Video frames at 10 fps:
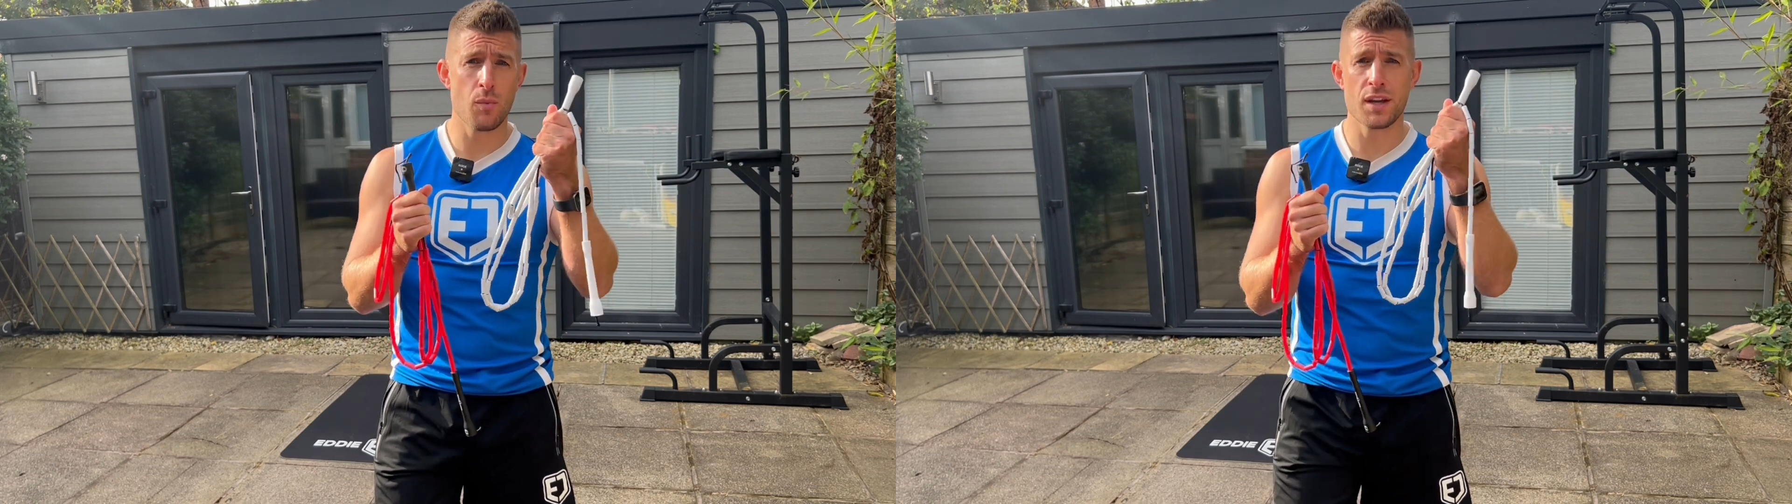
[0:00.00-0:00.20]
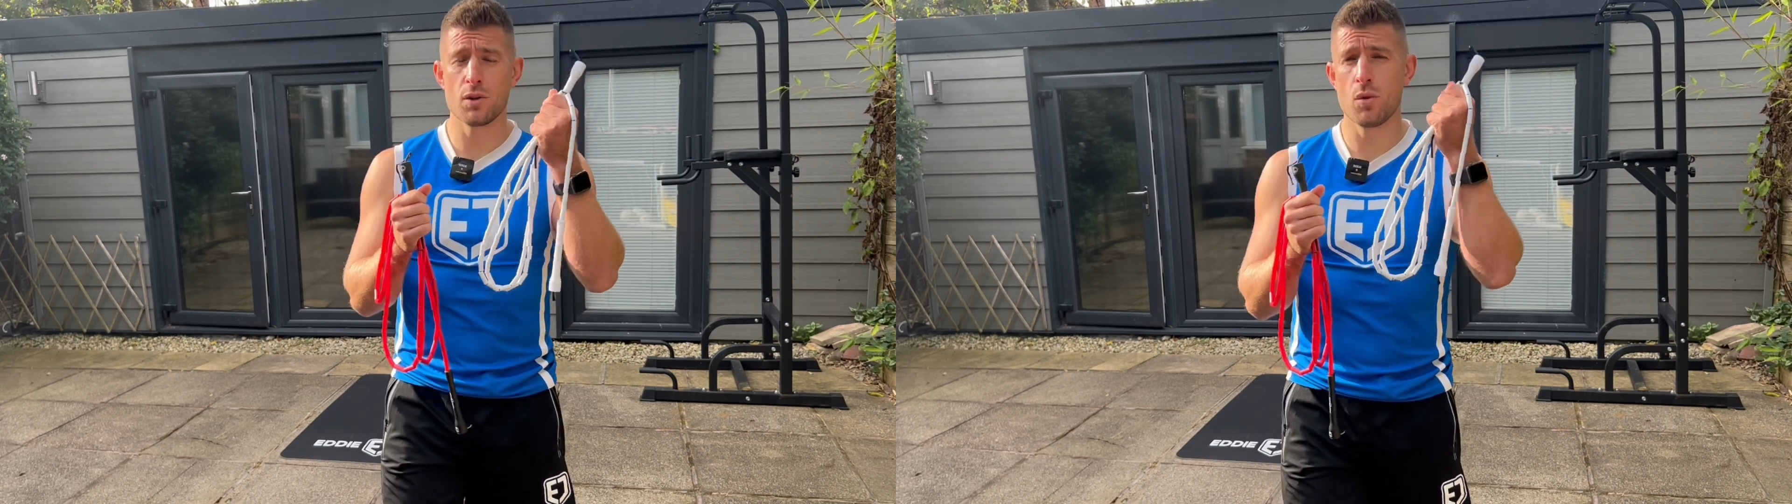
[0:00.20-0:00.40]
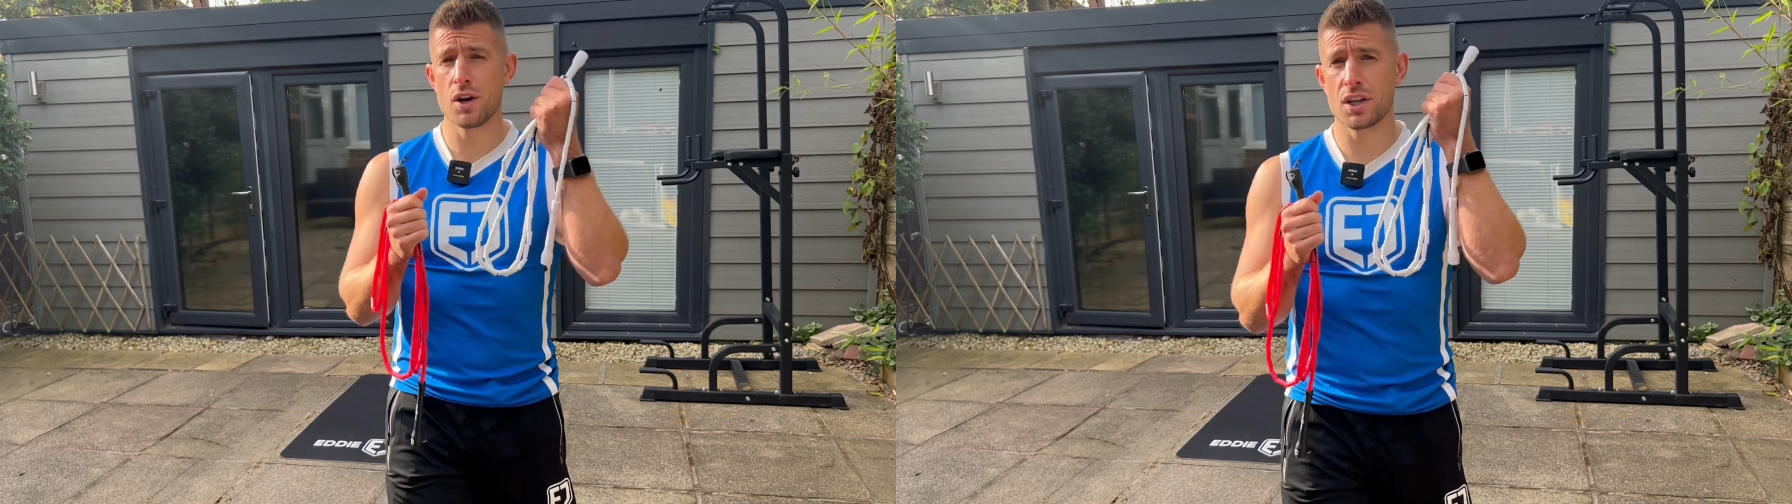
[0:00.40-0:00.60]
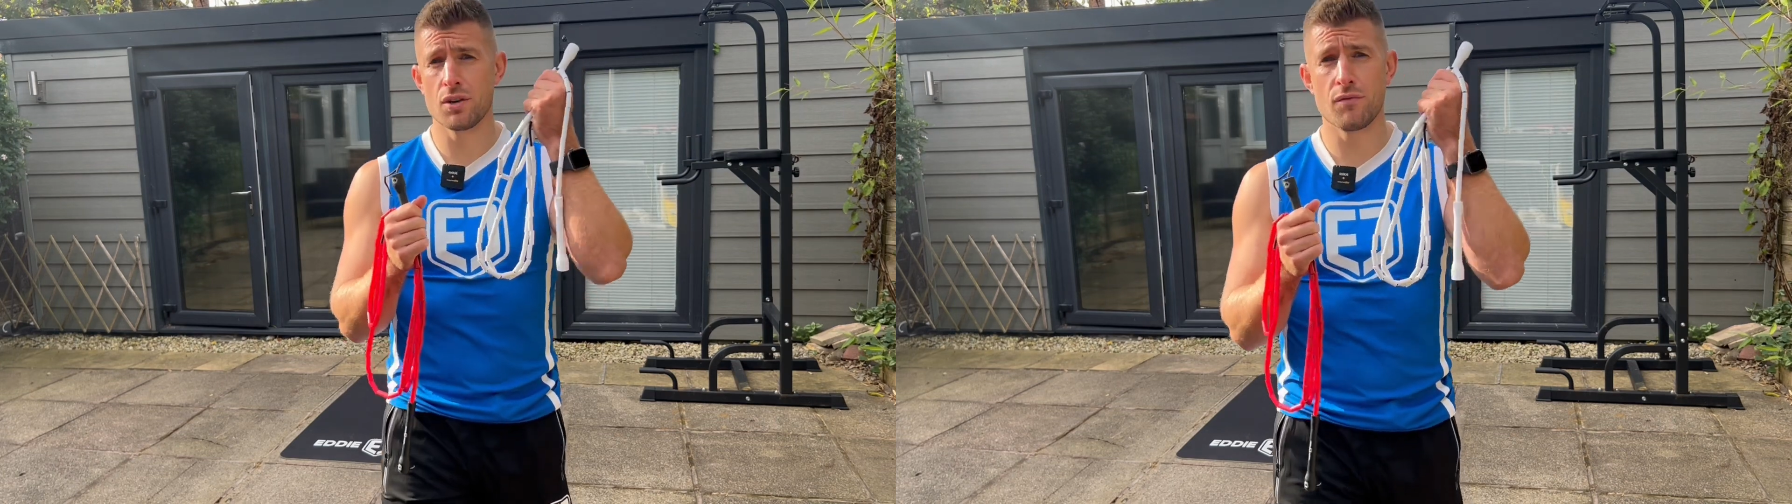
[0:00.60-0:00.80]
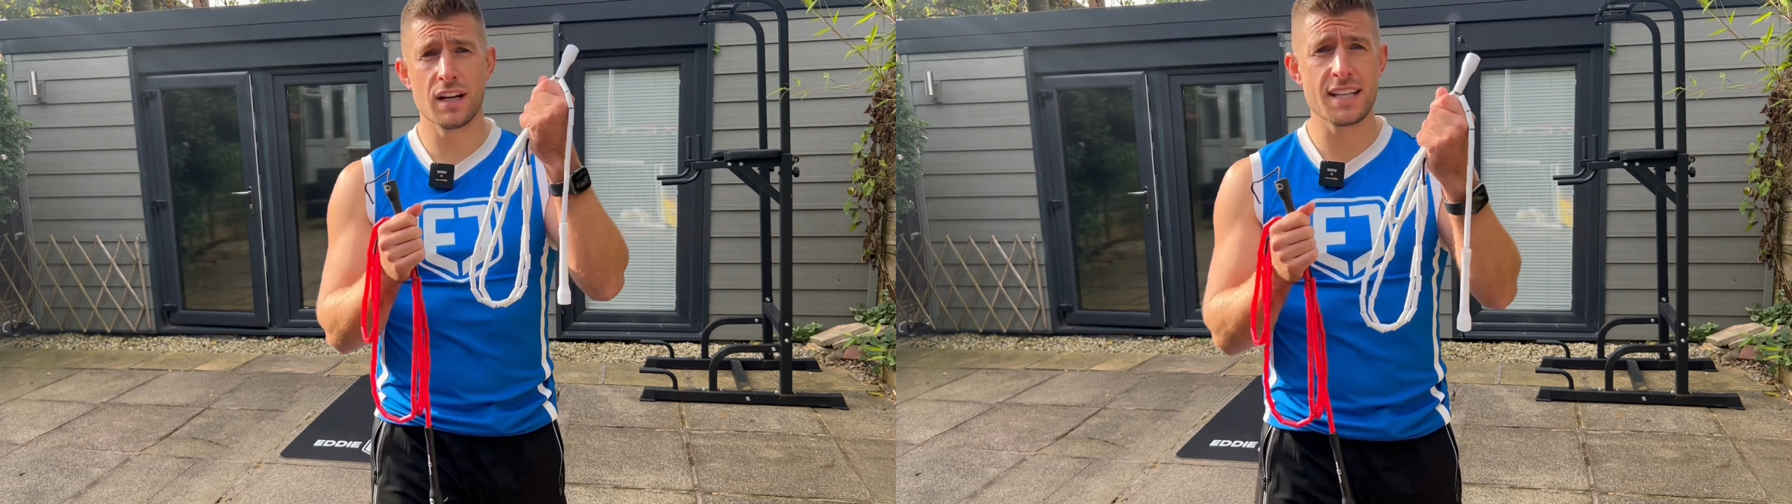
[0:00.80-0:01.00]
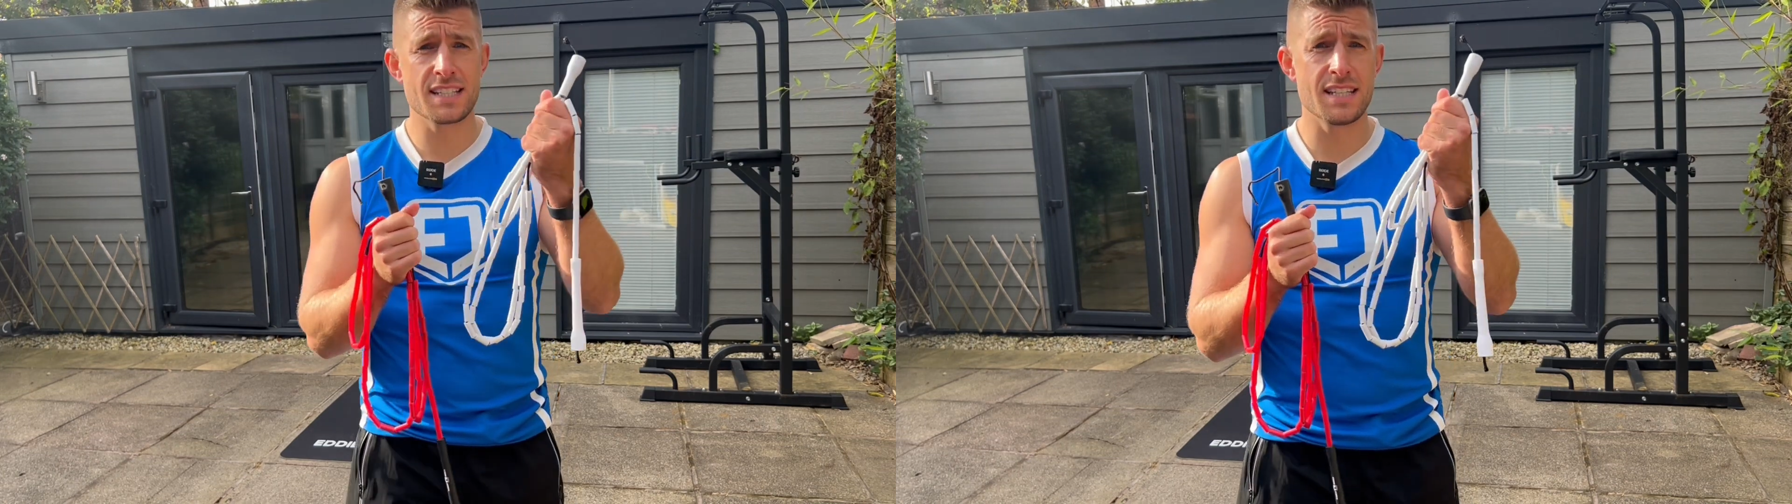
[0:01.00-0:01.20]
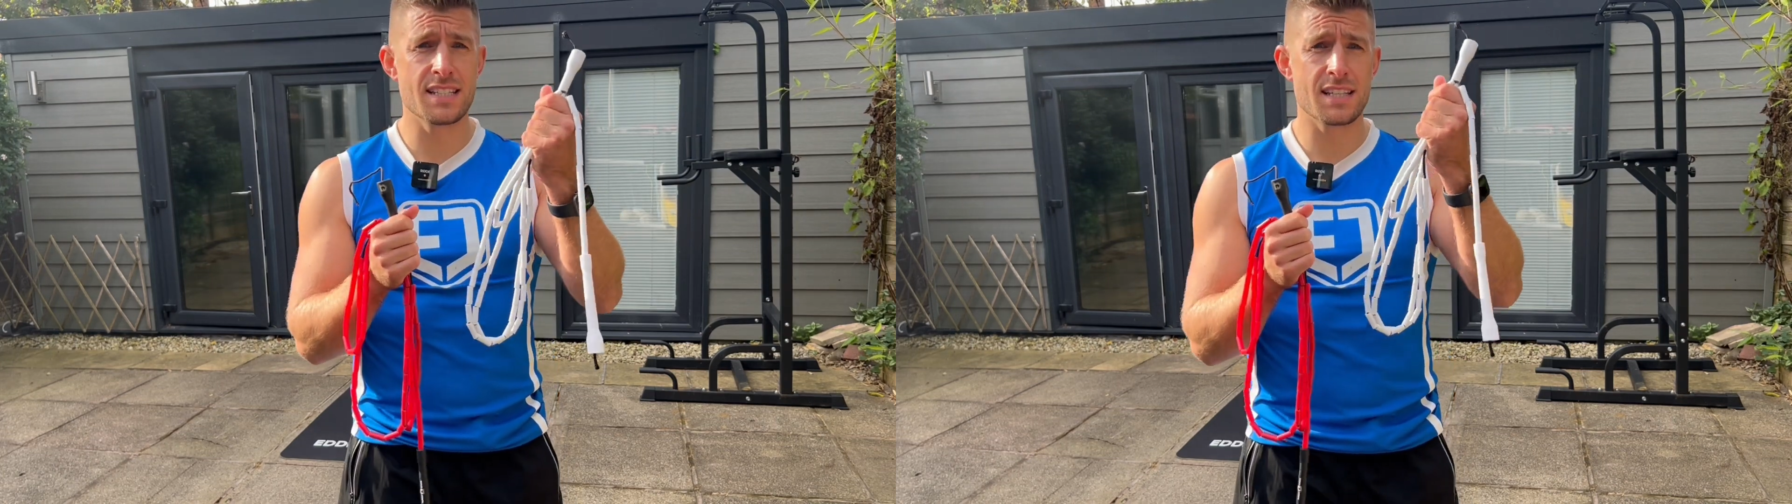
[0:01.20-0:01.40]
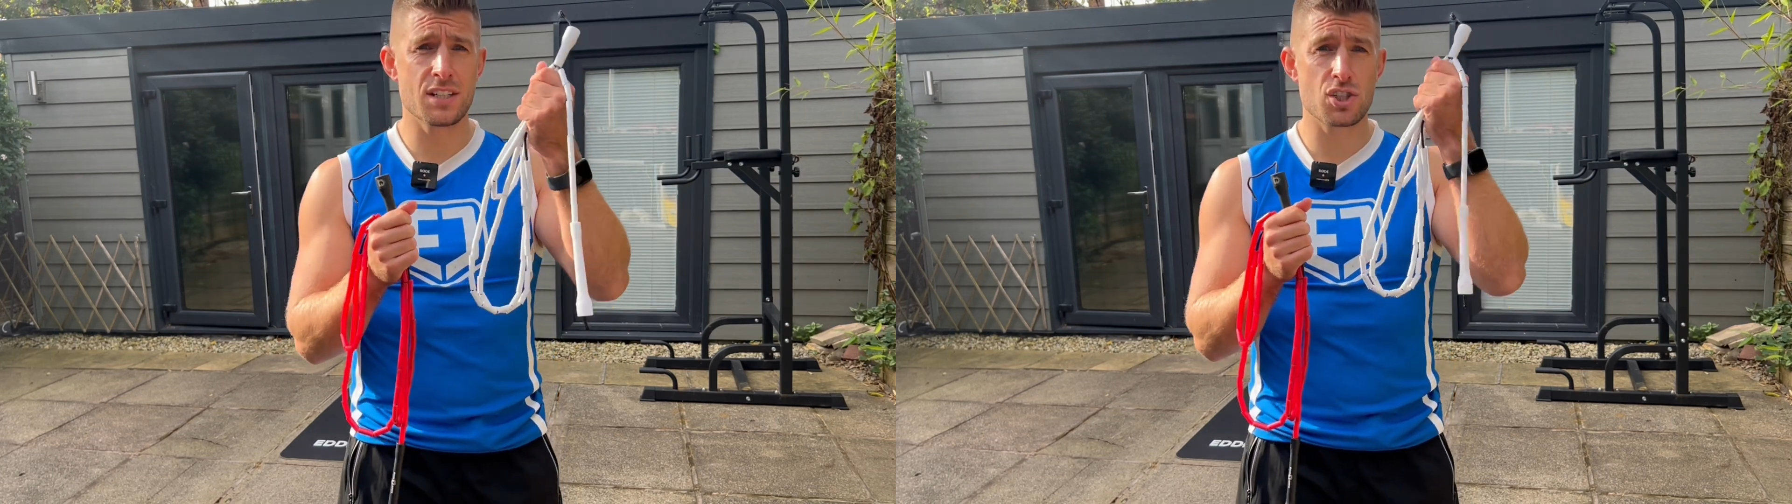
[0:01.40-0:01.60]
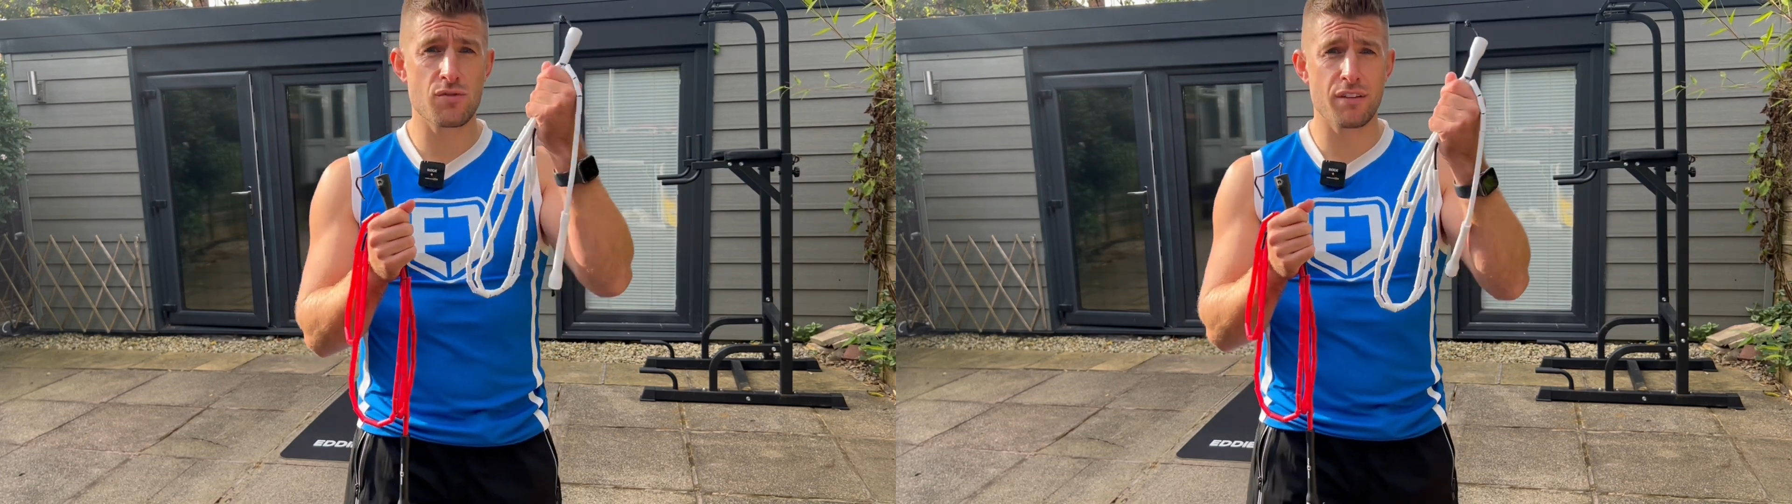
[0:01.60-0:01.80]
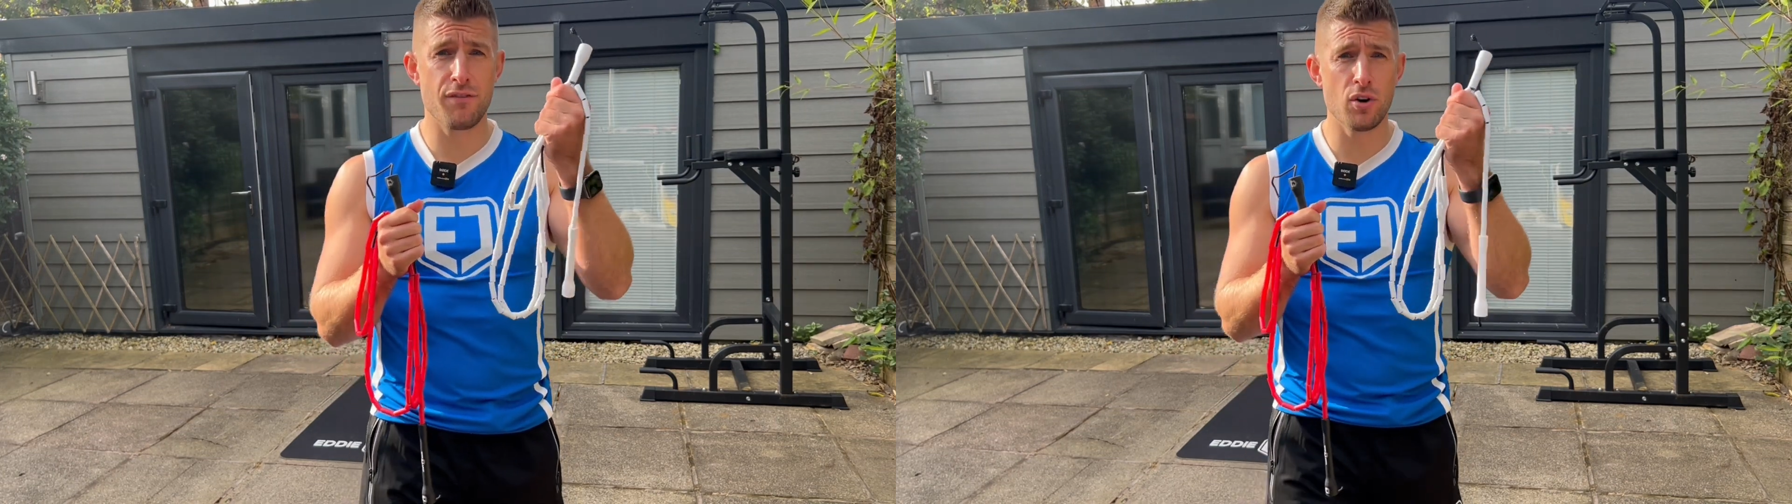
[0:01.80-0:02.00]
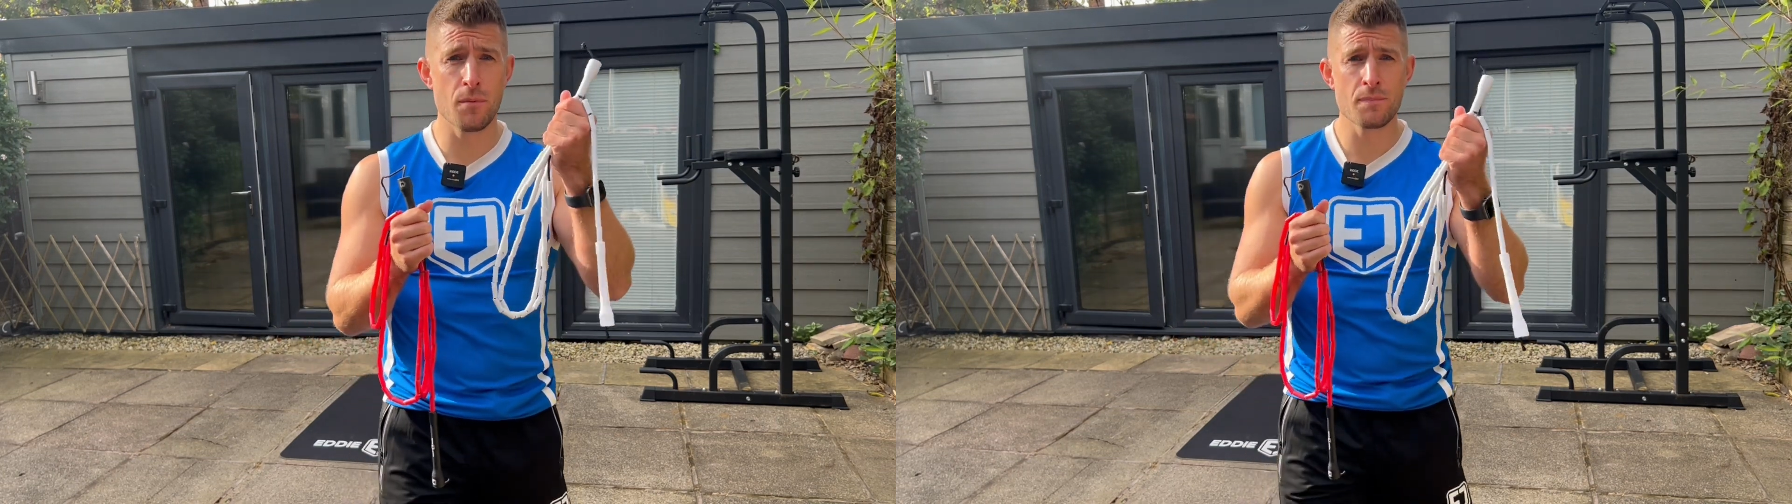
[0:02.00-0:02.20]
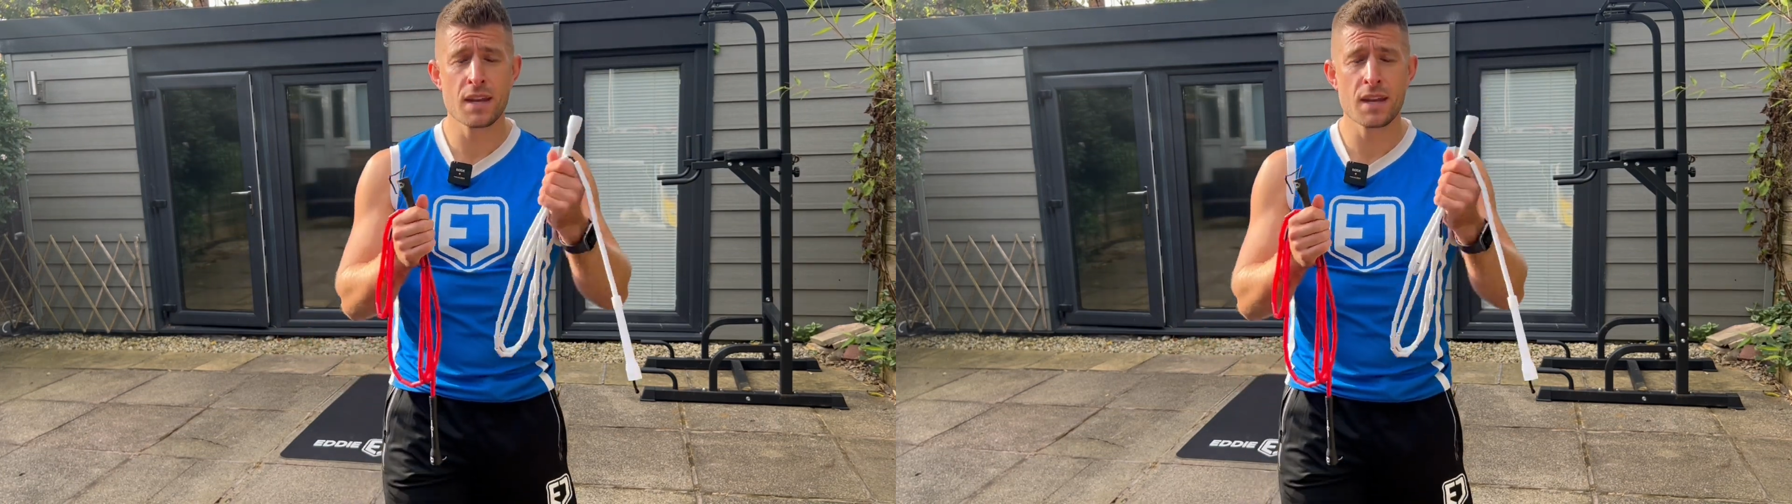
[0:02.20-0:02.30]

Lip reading: where you're working on releases and strict form,